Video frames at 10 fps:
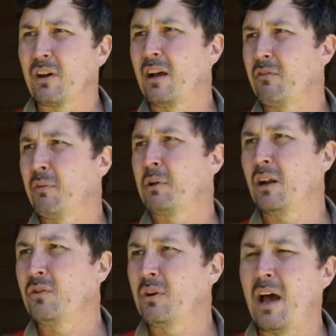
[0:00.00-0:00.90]
If, if I've got
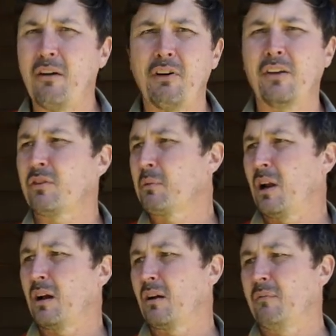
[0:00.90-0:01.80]
to do it half-ass,
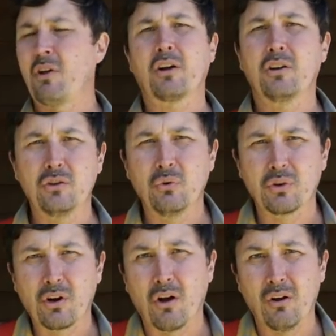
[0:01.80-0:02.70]
I'm not going to do
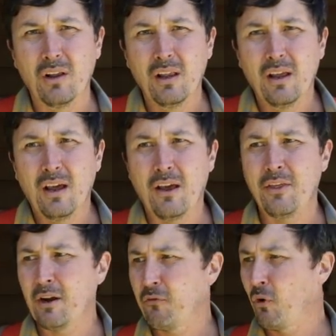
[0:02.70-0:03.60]
it at all
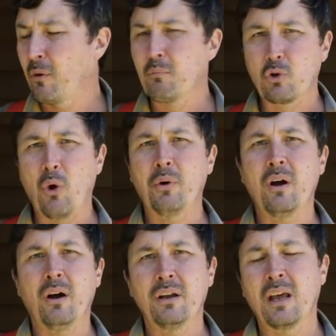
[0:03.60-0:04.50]
and therefore going
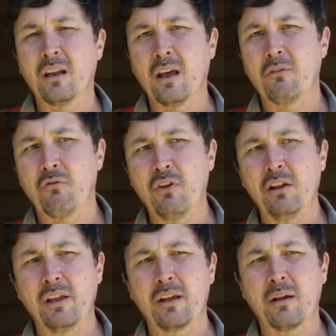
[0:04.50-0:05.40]
on and, and
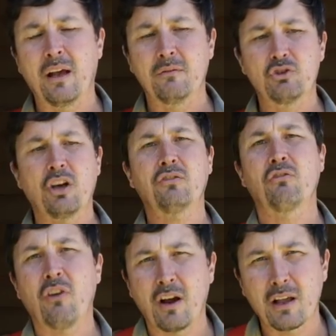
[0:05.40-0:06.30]
feeling and
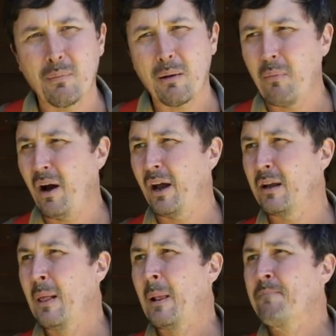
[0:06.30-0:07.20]
justifying in my mind